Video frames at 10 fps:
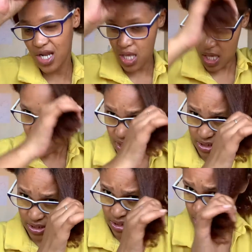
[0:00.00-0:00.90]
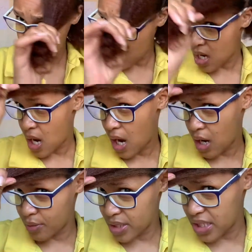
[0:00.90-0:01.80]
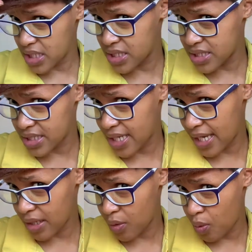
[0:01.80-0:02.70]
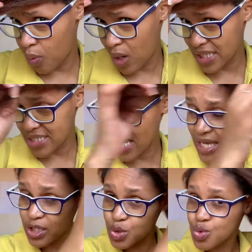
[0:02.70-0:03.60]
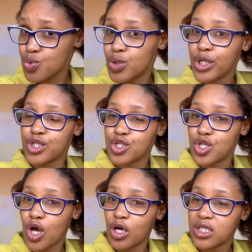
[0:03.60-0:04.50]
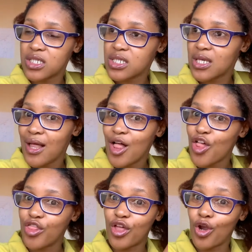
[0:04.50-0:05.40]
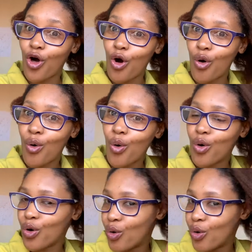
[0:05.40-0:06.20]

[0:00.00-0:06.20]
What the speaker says: hair, that's how it is. Like, what I do is not the law or